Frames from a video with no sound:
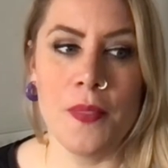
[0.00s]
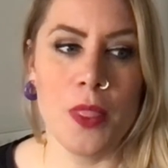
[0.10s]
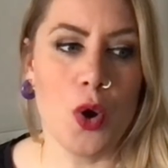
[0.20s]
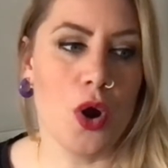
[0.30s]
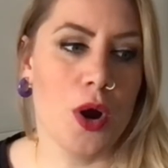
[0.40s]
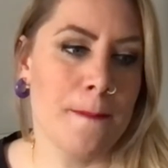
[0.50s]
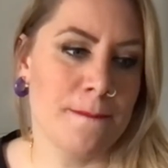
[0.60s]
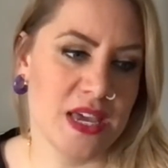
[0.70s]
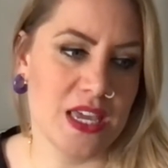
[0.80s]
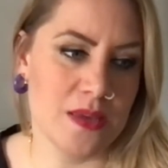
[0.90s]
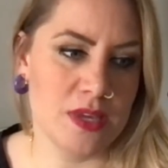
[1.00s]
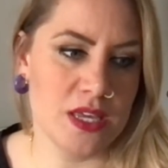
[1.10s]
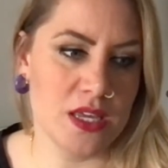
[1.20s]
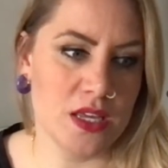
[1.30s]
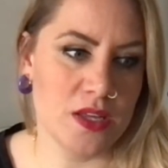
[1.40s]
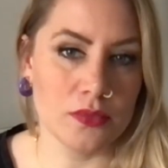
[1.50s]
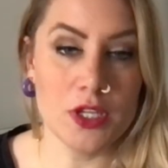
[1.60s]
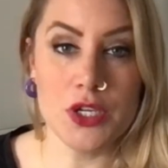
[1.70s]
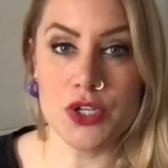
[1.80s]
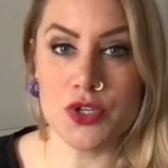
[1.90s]
Or maybe
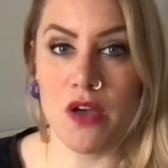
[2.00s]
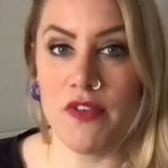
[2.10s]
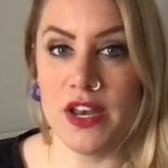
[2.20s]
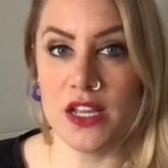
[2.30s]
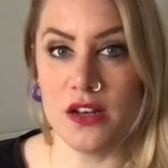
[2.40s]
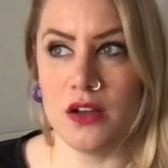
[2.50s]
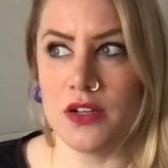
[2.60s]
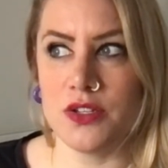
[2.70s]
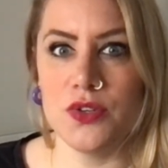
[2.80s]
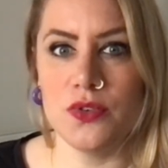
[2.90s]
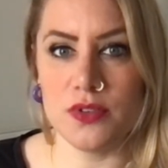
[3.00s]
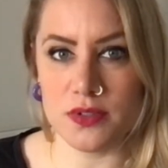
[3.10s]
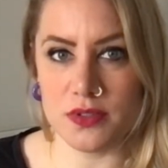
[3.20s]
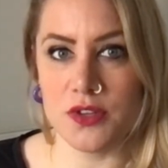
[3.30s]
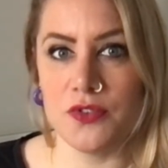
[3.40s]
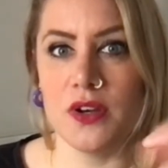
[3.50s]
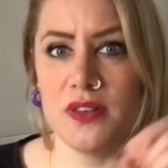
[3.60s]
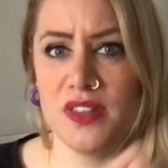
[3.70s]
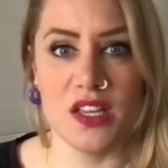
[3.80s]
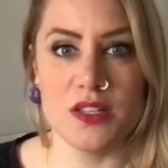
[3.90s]
you're traveling a lot to different
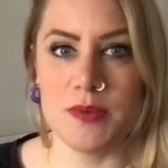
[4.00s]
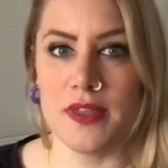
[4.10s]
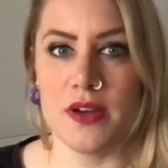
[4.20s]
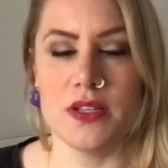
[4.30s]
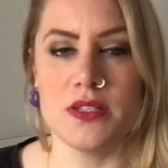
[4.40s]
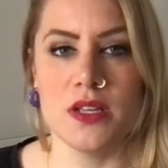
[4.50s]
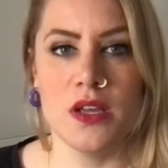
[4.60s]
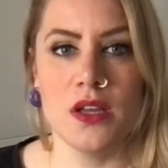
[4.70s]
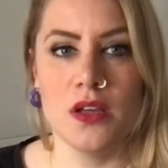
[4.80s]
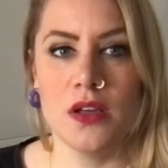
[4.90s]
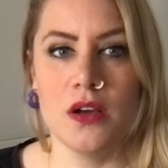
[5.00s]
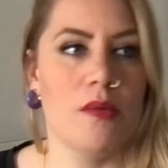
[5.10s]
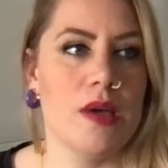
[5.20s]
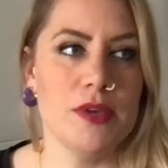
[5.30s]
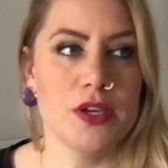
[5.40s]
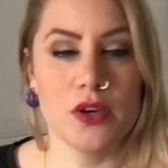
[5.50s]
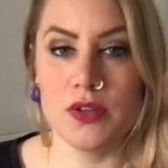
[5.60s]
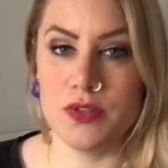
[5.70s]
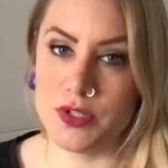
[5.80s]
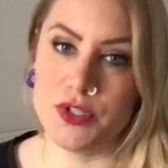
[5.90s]
things, but or maybe you're going
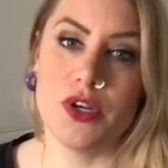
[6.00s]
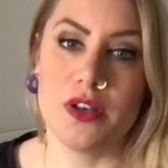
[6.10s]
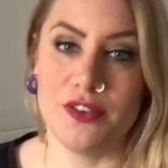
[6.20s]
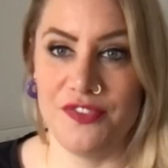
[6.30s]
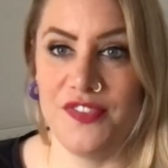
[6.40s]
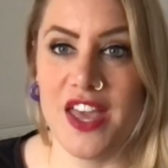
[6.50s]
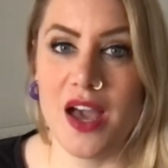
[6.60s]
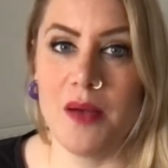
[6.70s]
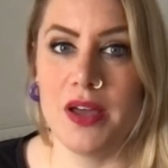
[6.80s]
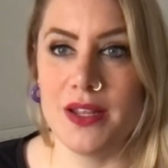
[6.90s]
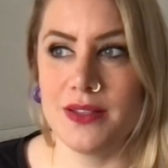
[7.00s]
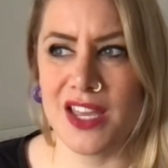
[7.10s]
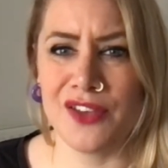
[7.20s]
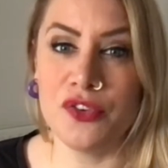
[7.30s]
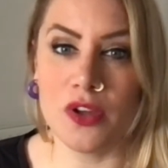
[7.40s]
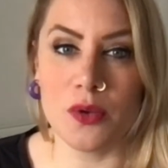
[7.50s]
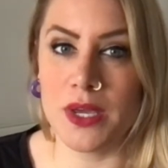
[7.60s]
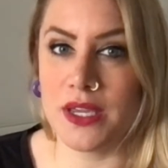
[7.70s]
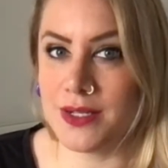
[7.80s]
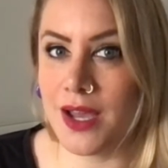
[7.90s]
to a certain fair, but it's actually not where
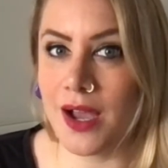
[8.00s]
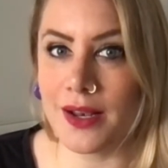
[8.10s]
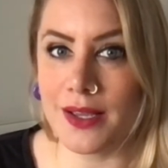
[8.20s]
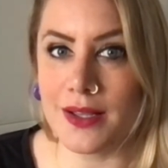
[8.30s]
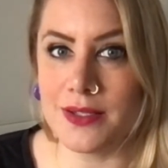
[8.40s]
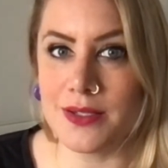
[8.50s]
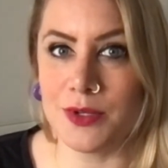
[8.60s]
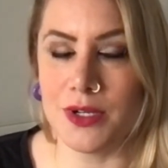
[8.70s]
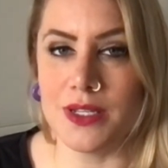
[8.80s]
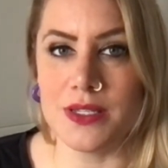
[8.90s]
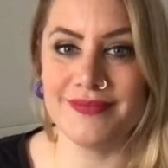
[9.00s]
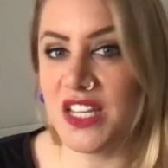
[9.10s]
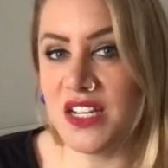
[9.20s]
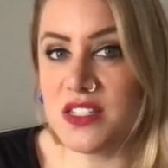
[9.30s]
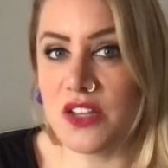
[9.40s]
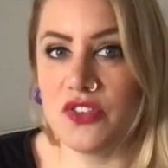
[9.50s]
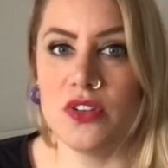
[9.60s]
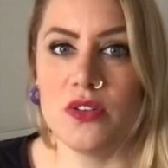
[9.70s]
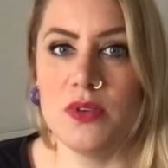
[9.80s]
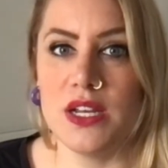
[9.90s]
your target customer is. And it's actually
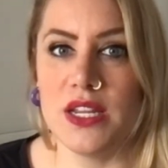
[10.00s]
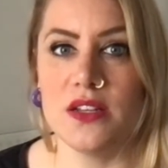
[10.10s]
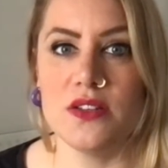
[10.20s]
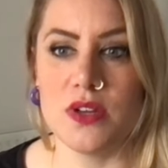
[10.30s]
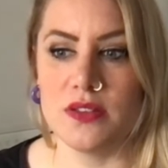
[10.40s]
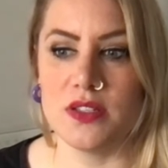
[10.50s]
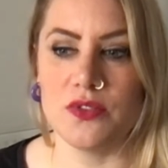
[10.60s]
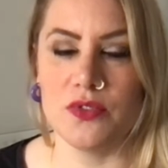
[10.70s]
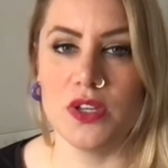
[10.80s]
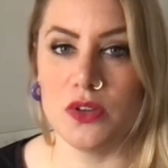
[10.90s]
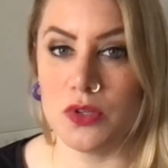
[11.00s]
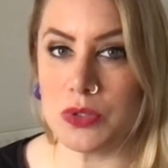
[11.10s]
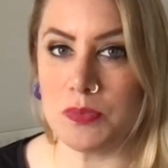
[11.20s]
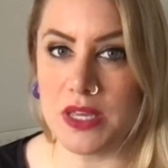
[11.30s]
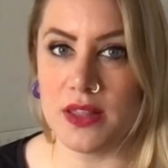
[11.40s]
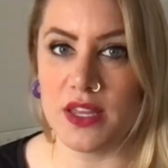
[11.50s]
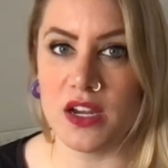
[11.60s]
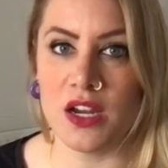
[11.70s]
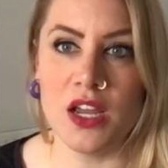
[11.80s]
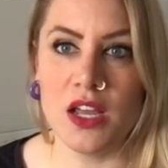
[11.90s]
not really interesting for you to be there.